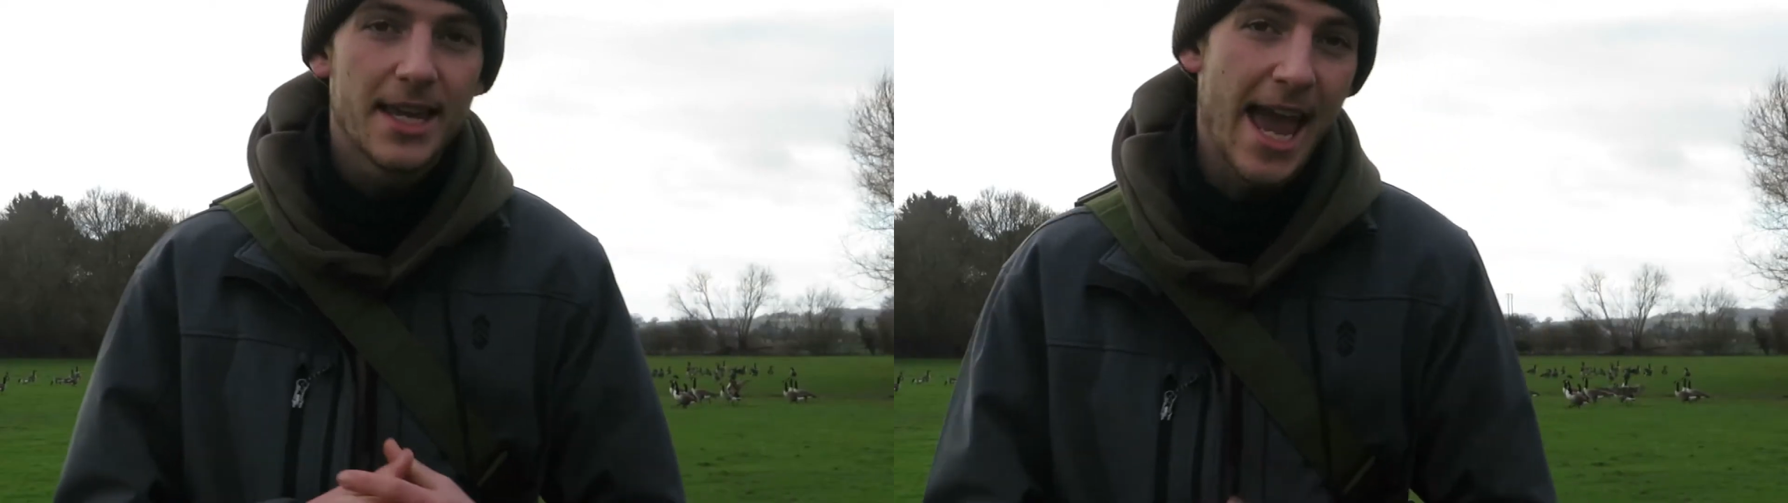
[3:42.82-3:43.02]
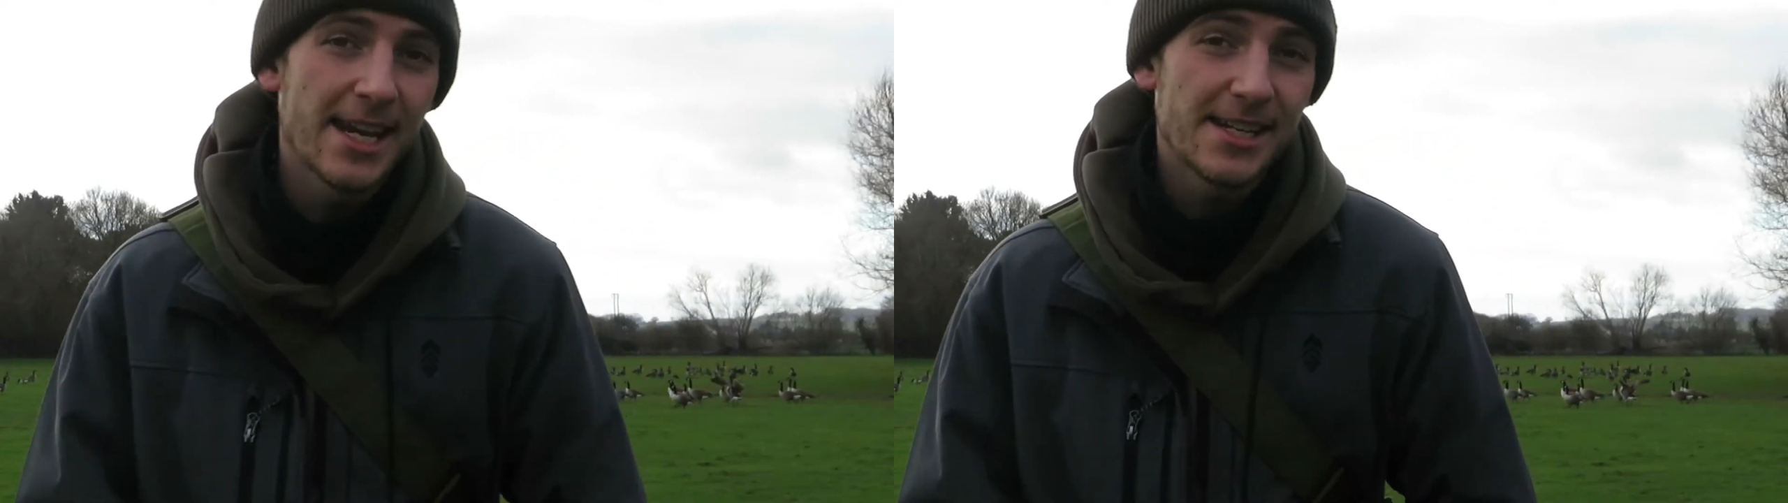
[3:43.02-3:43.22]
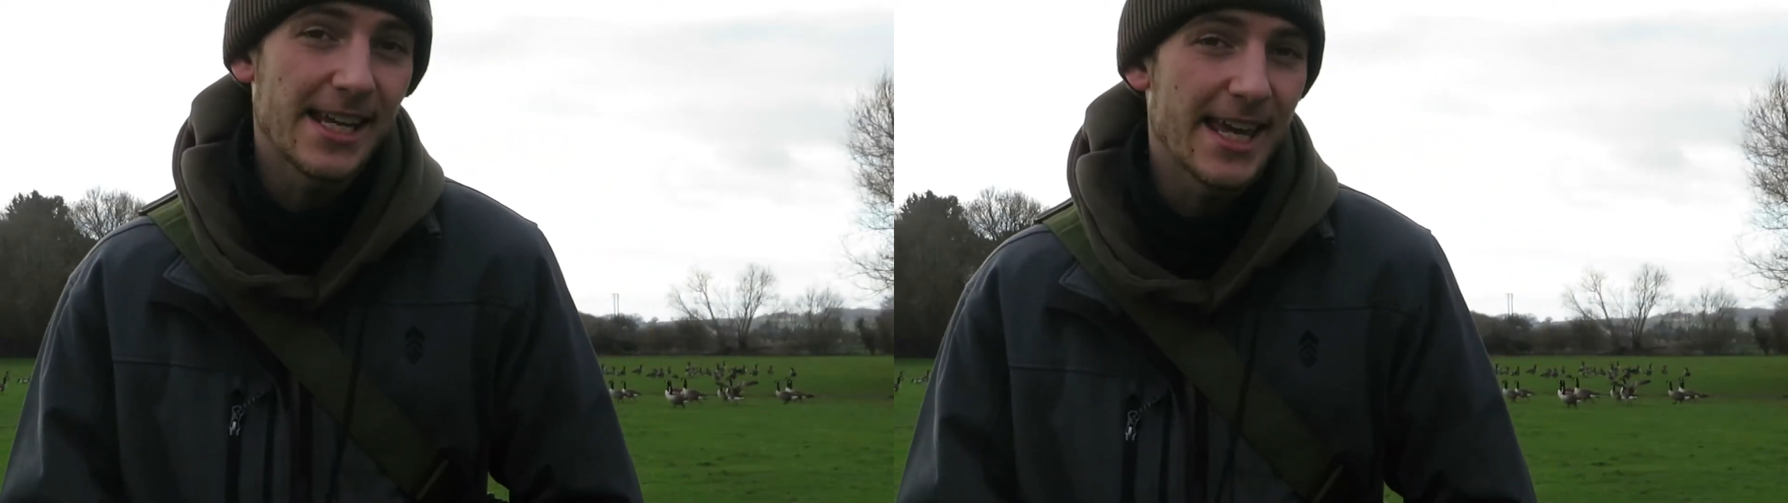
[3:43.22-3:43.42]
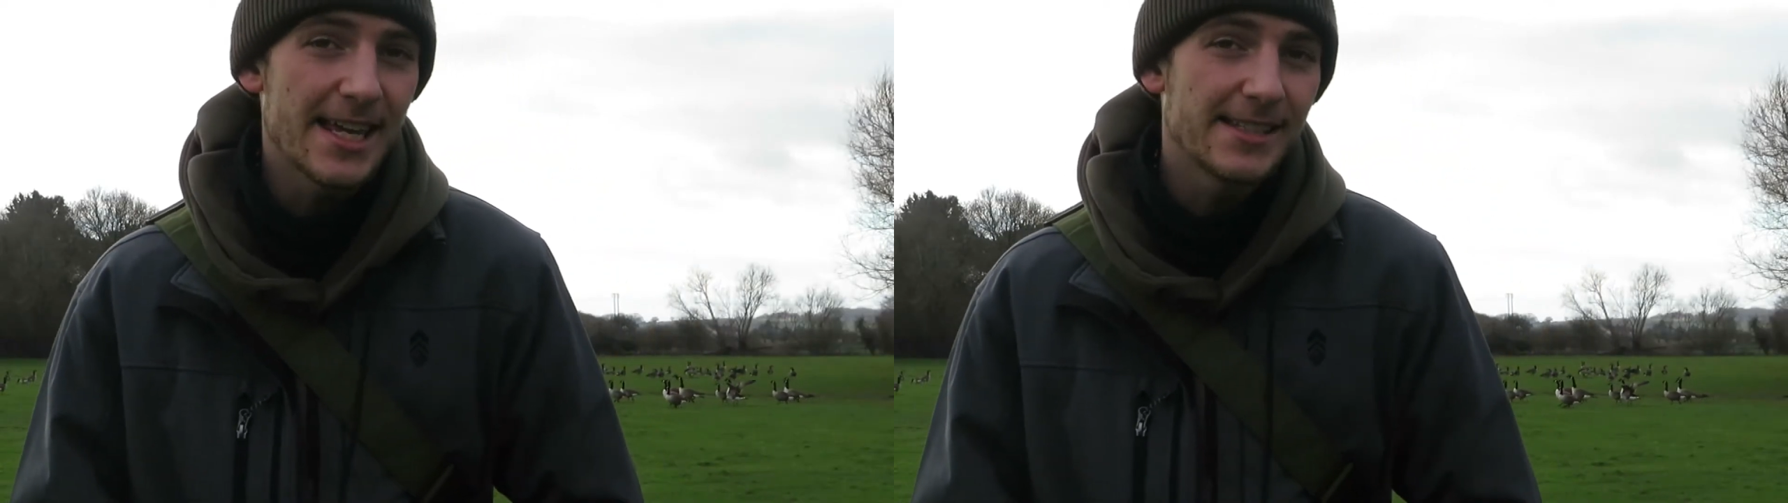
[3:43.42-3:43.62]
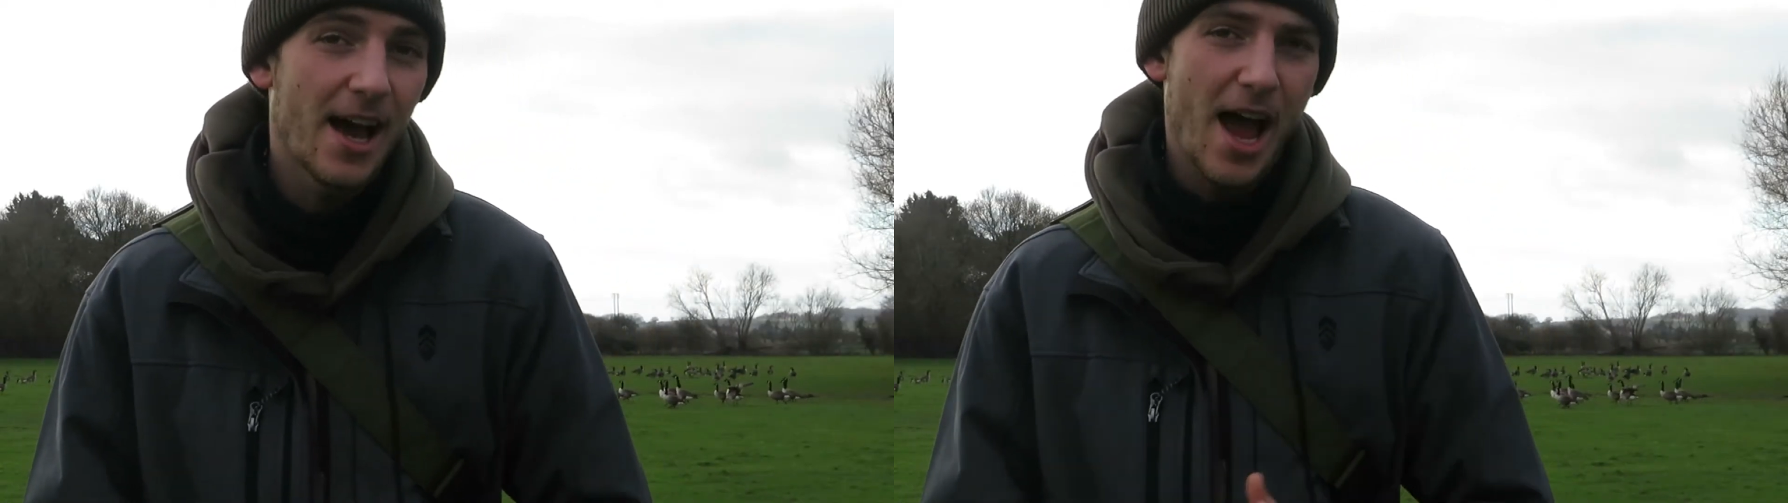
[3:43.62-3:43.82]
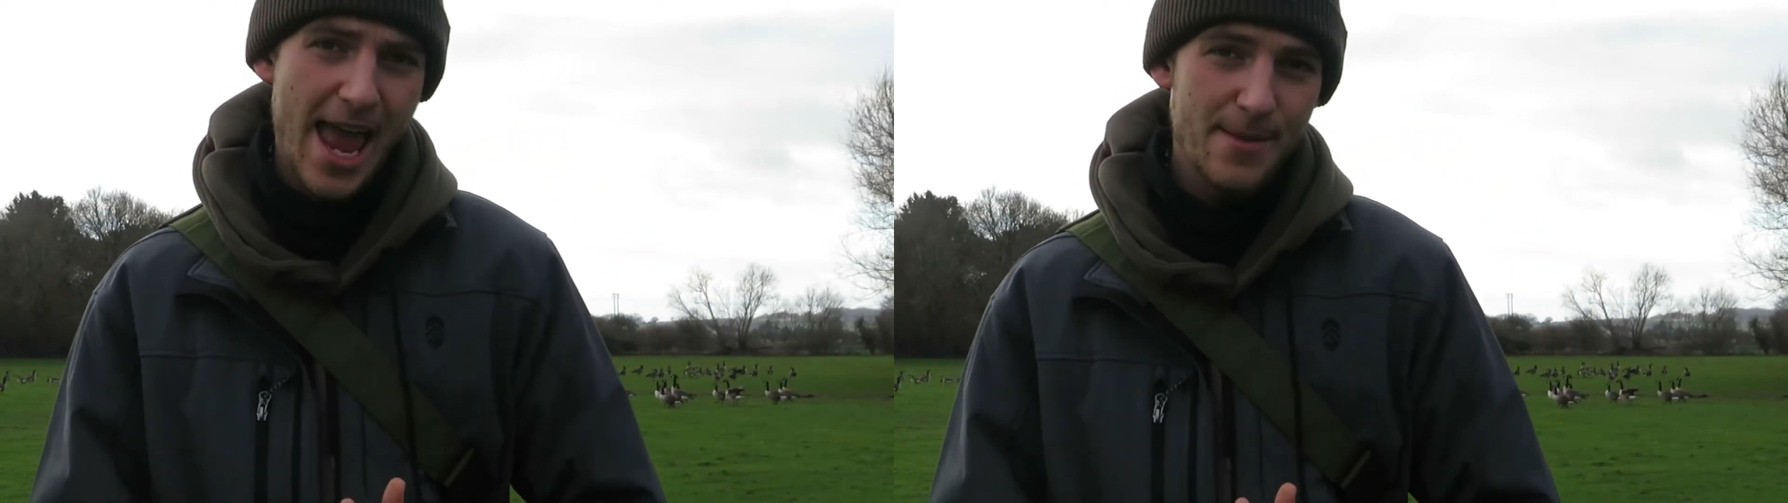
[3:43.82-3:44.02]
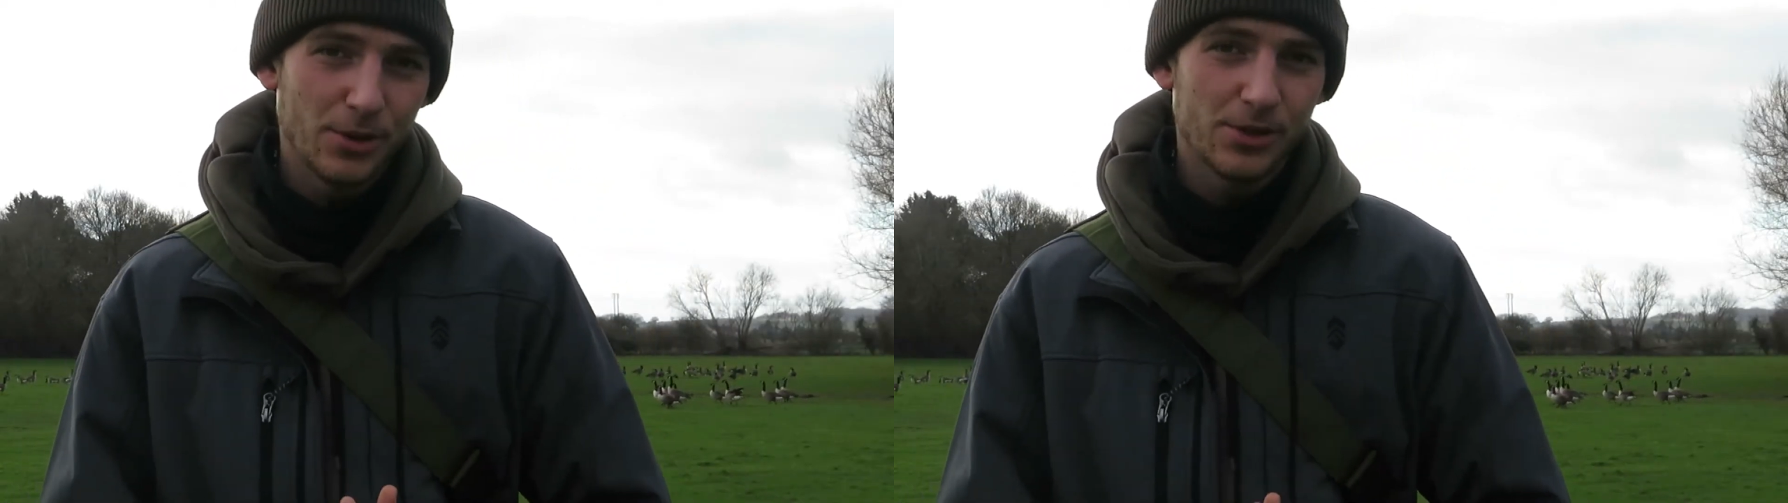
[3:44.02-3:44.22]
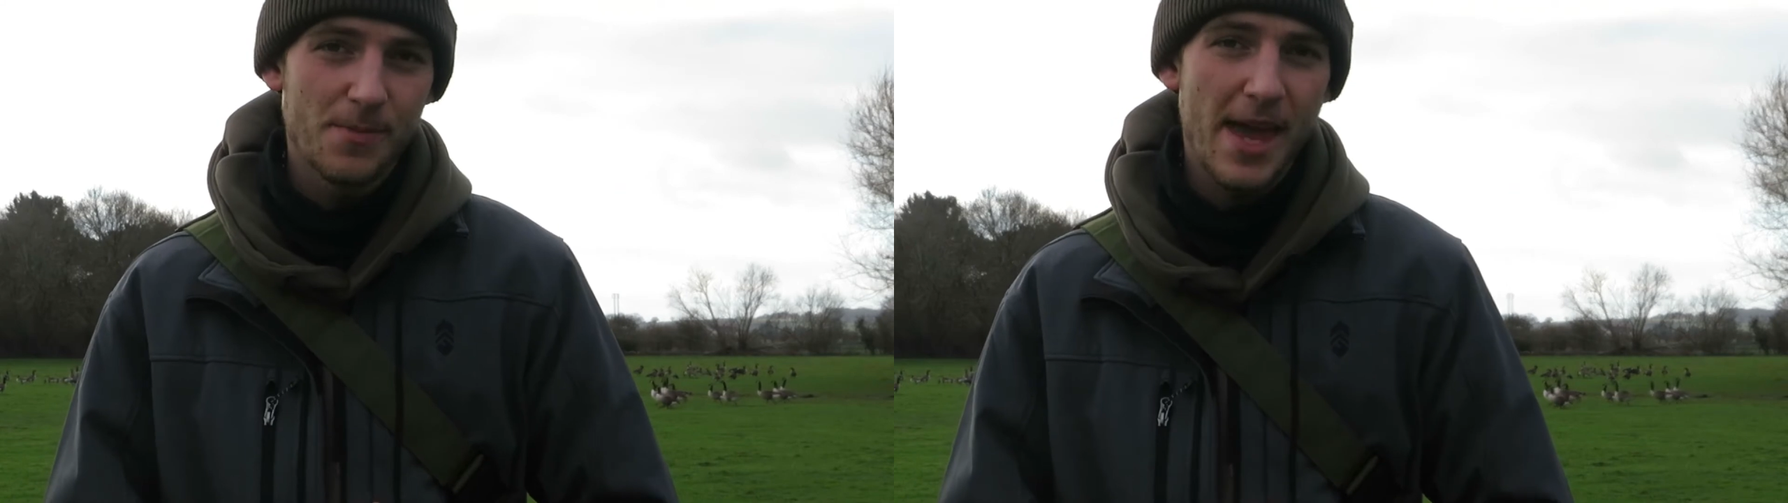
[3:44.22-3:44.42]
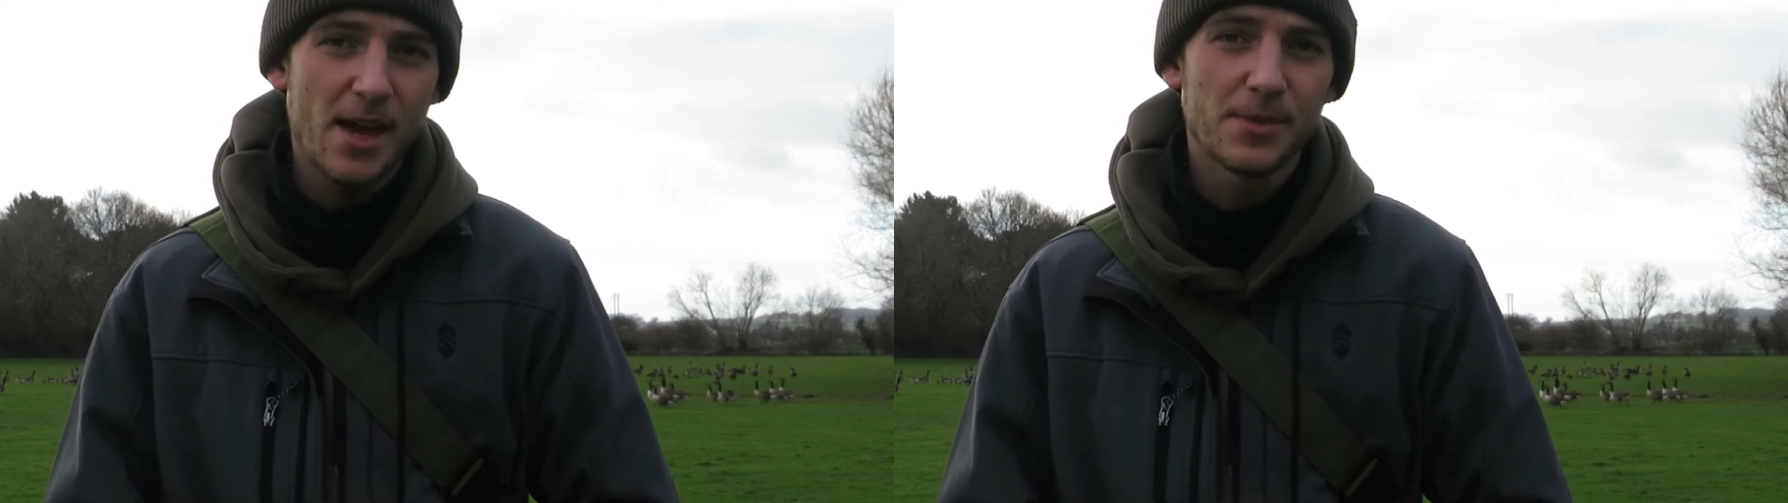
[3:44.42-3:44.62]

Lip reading: Canada geese are able to make